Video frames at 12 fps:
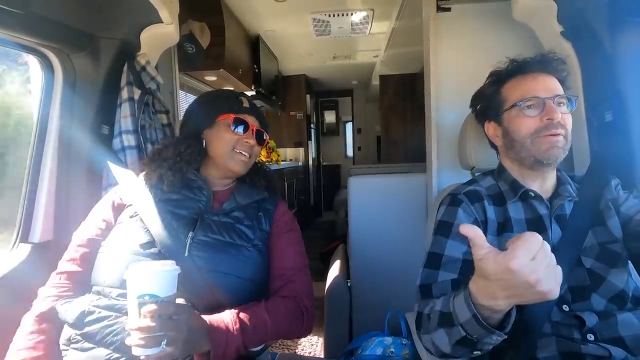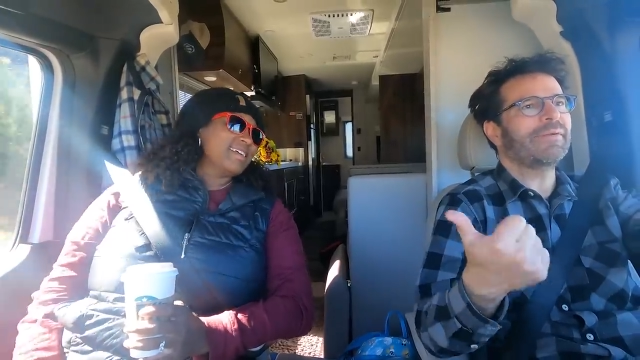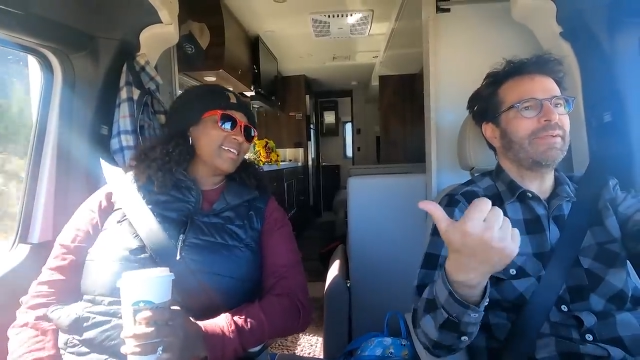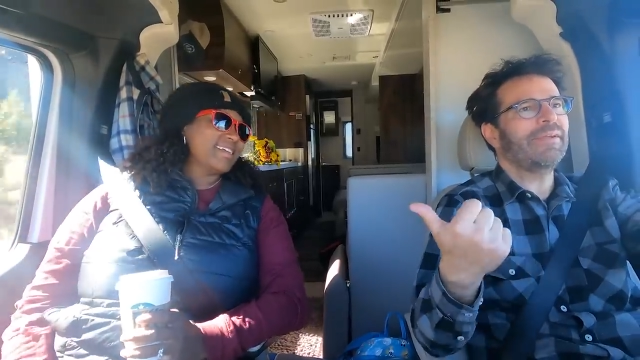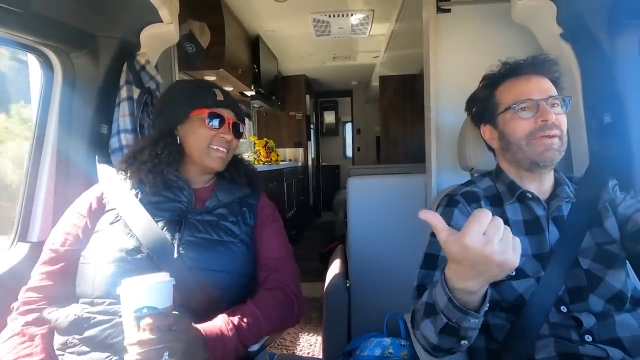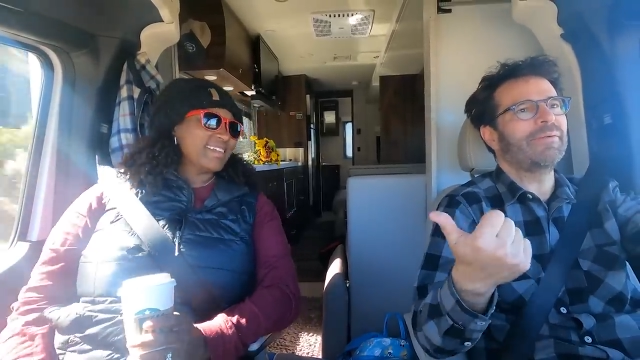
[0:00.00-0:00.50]

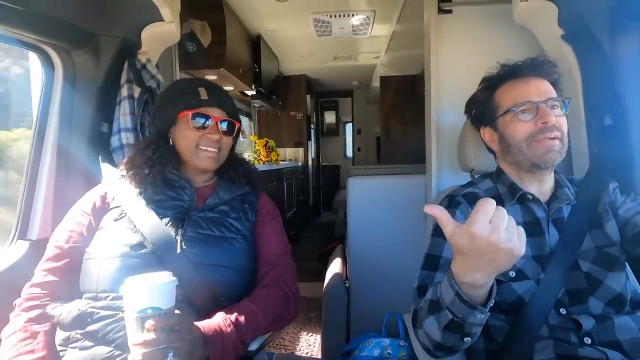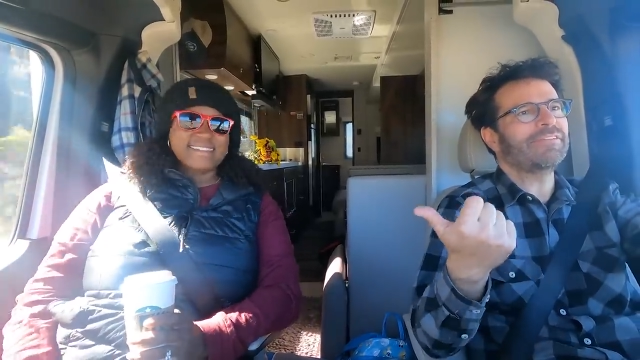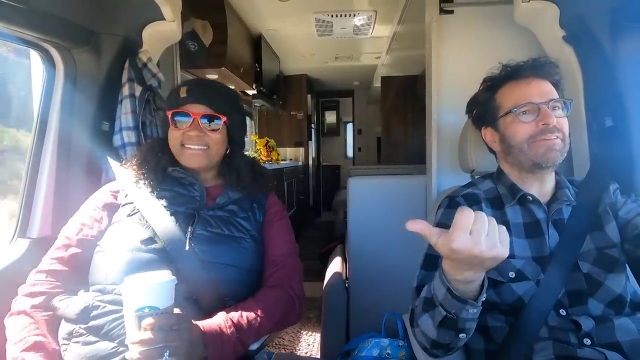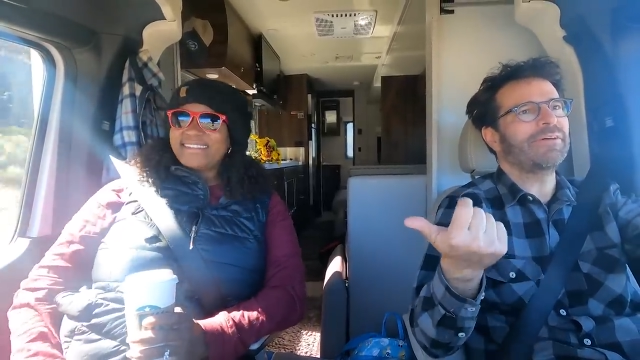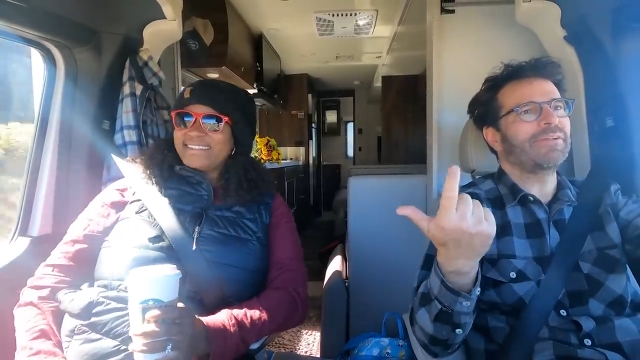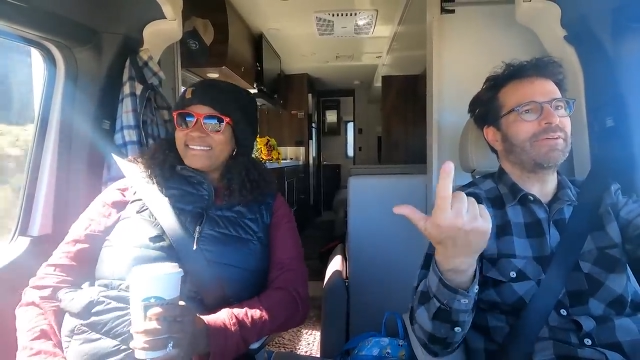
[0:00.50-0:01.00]
Speaker 1: Yeah, we, yeah, we
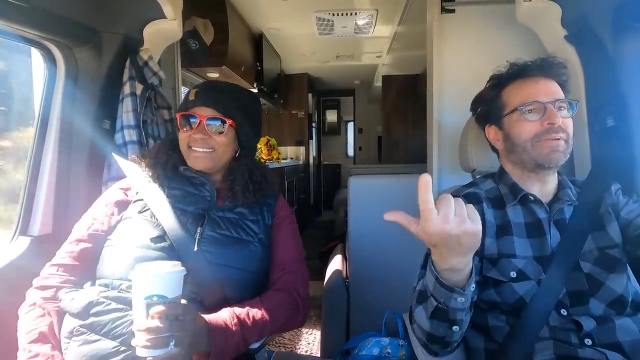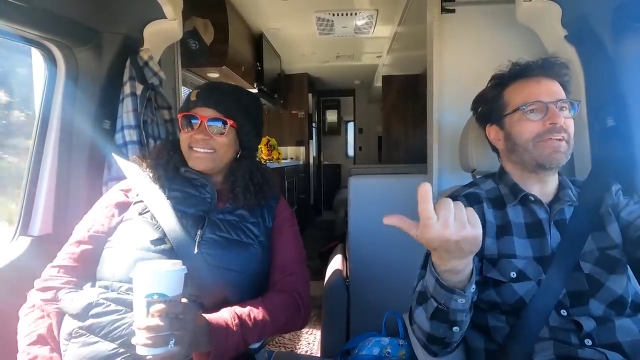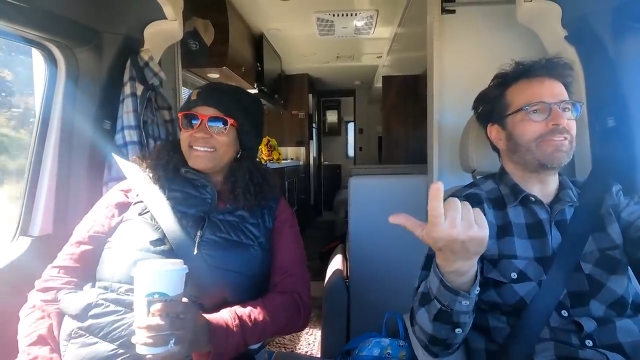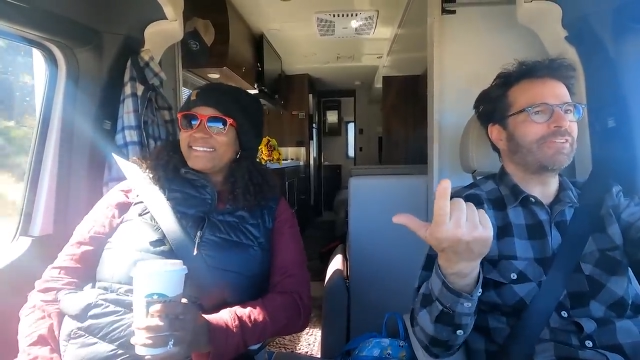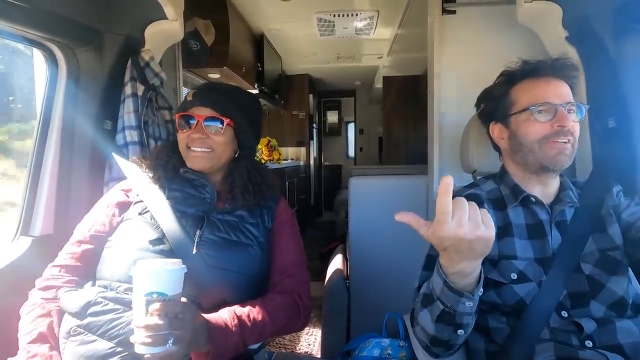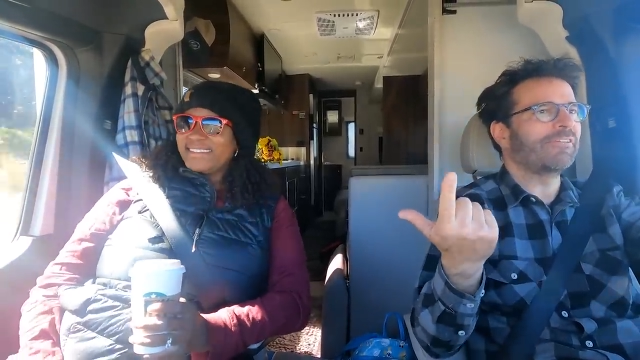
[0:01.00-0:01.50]
got solar. We
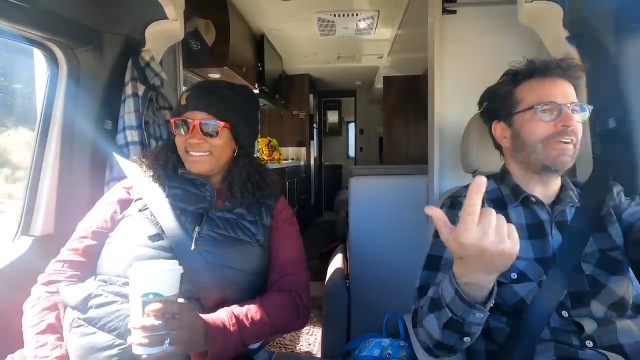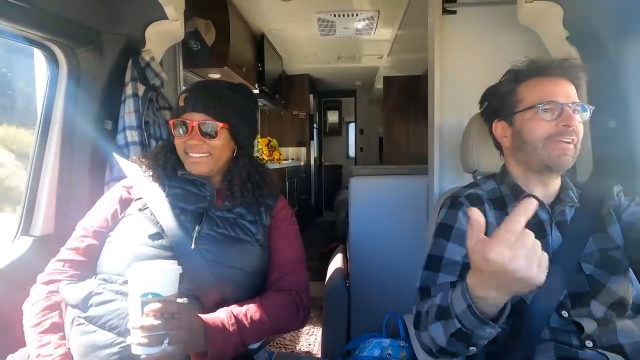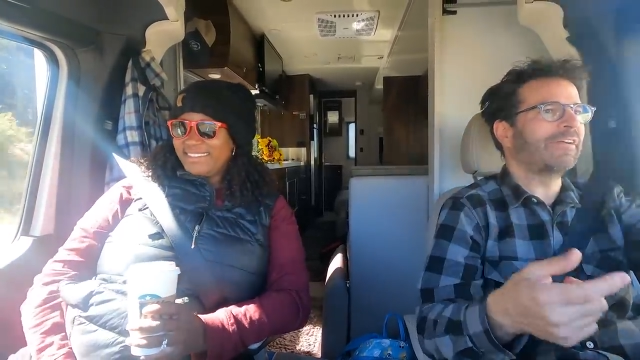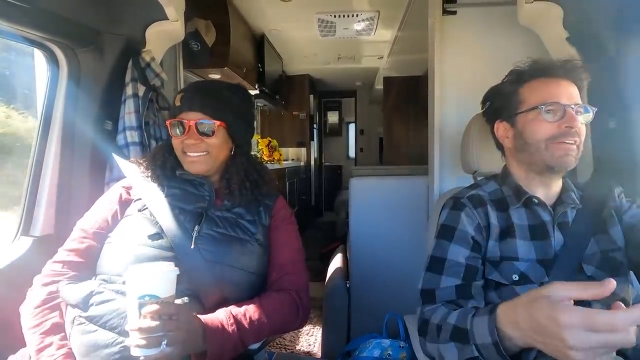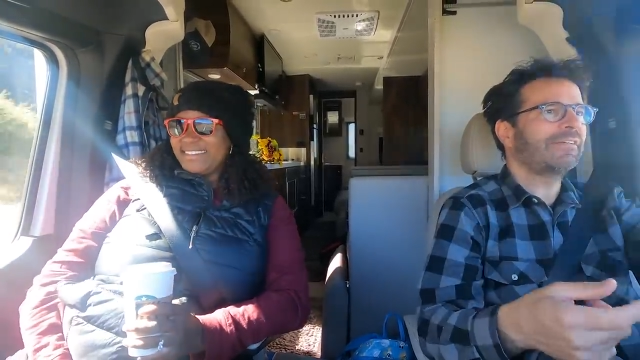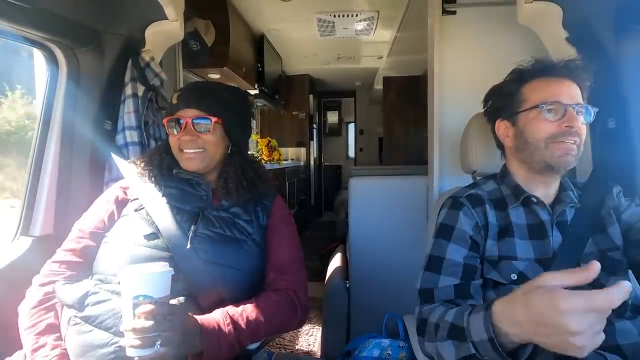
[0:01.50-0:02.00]
got our
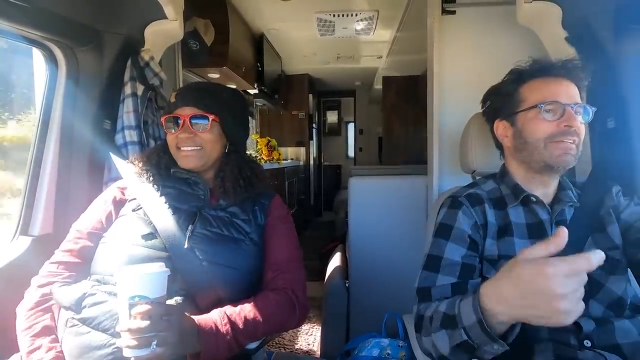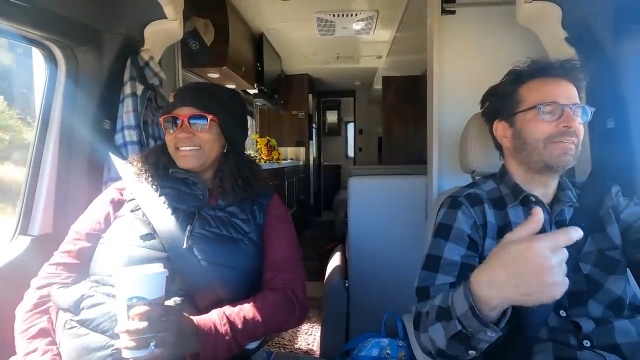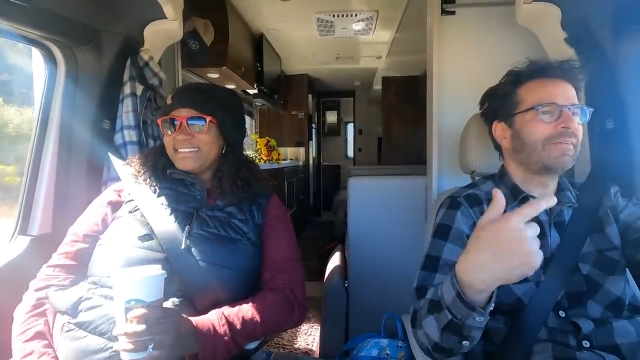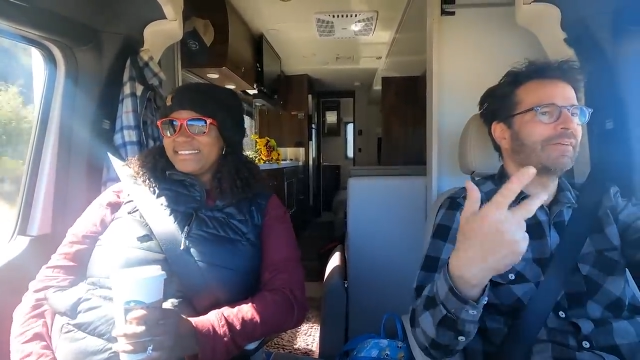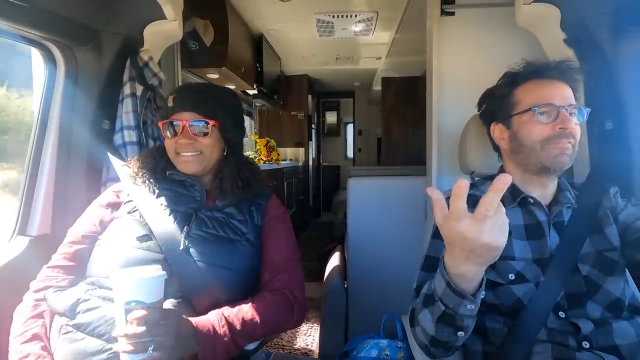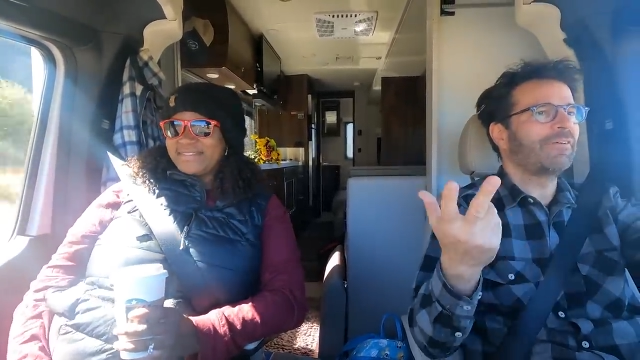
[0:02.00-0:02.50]
generator. We have